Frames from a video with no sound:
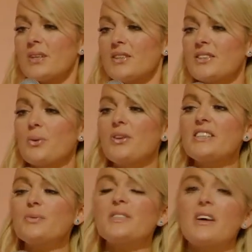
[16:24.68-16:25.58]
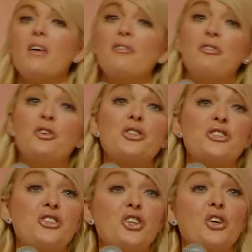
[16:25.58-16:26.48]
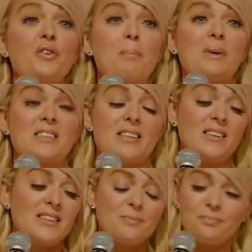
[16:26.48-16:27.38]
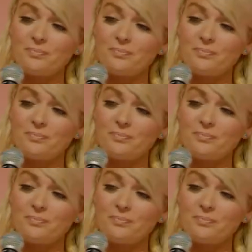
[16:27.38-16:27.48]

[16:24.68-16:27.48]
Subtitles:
So this was our first year in business.